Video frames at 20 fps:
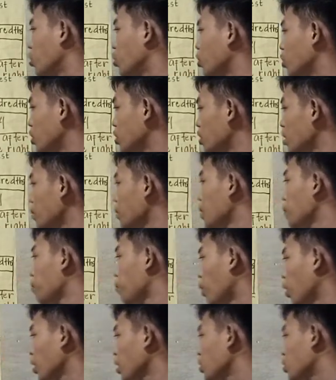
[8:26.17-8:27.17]
Decimal
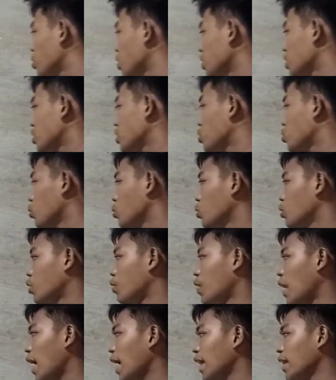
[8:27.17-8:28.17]
point just to the
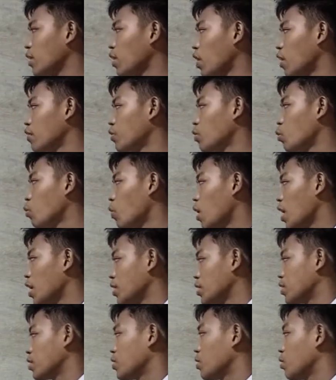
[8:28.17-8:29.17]
right of the ones.
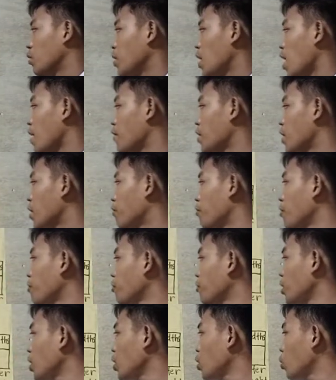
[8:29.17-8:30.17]
We have here
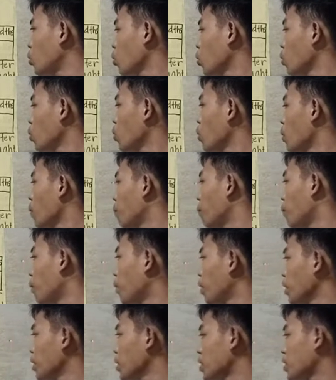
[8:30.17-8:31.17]

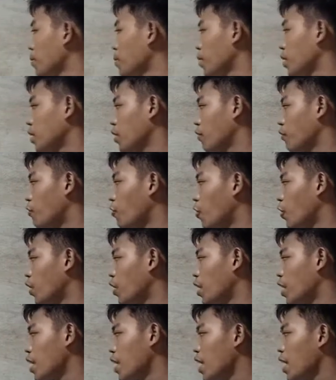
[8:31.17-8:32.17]
52.74.
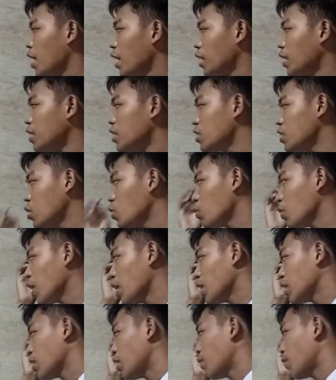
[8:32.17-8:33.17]
Let's look
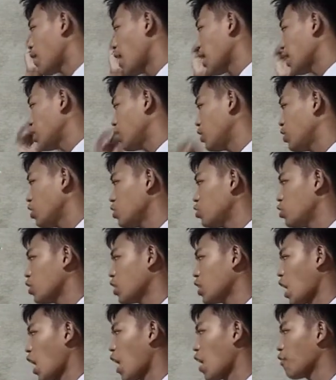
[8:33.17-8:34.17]
at the right digit
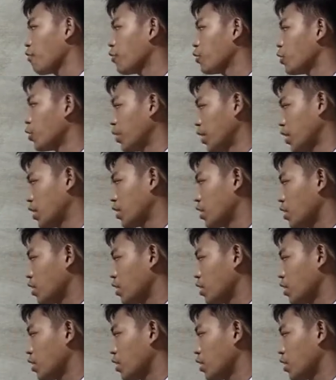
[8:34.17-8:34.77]
after it.